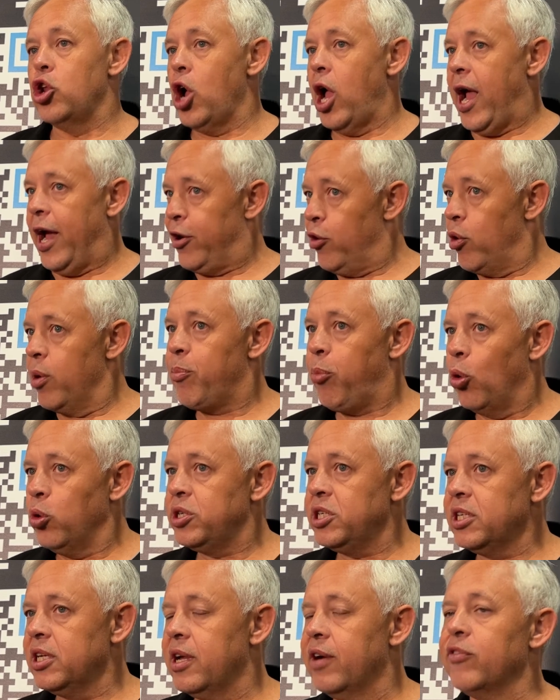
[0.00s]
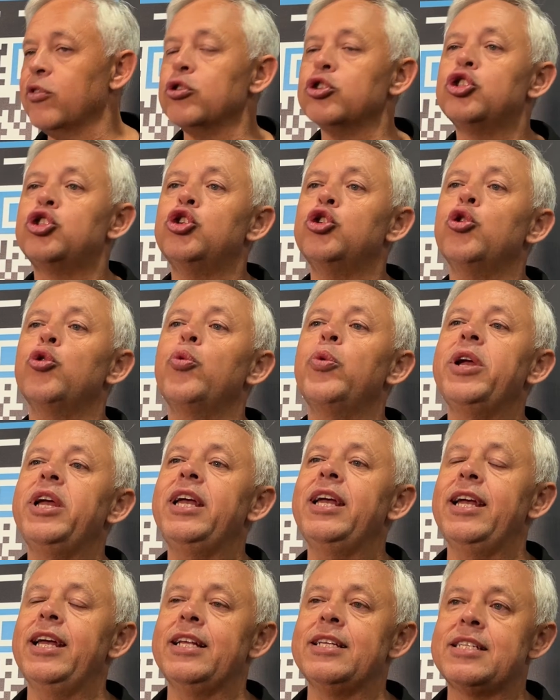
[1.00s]
at a reporting level, do we
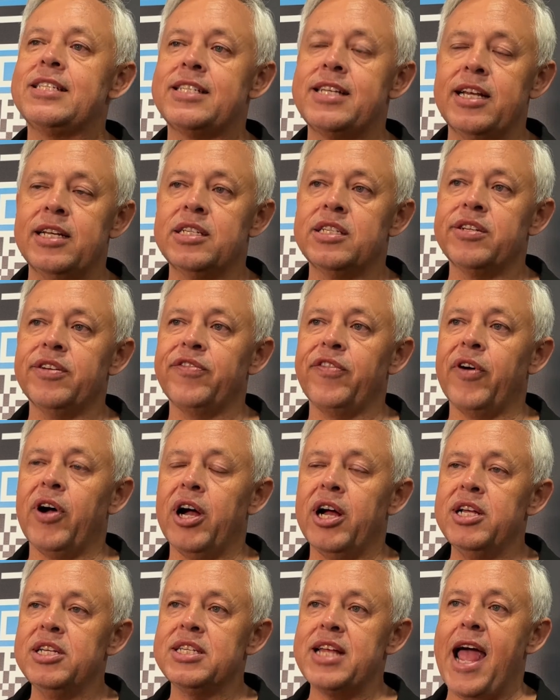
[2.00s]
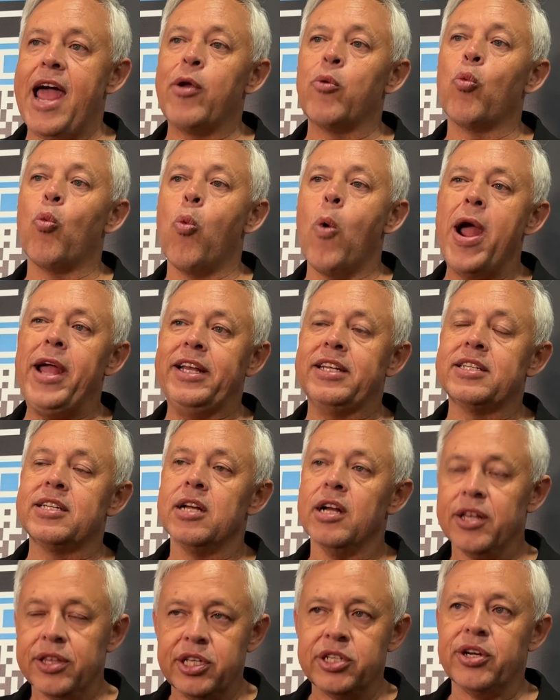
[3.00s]
incentivize and weight
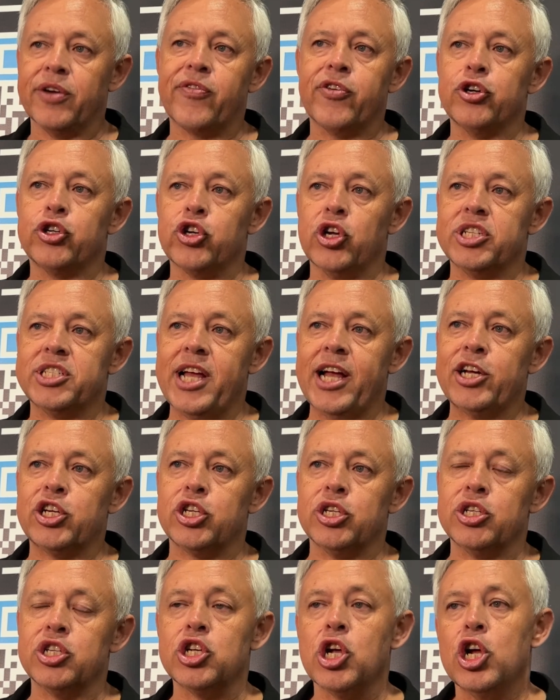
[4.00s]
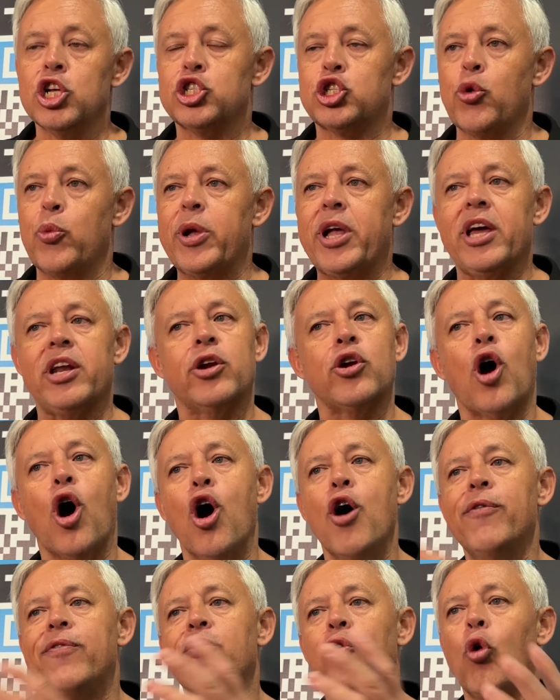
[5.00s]
the different transactions so we get an
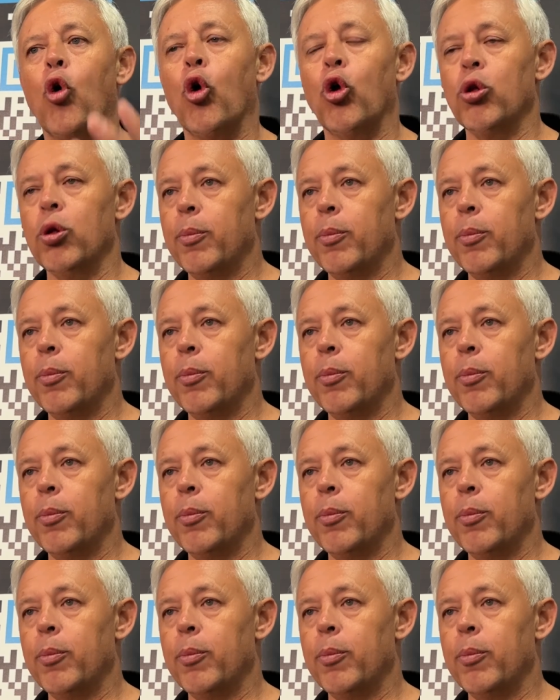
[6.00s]
overall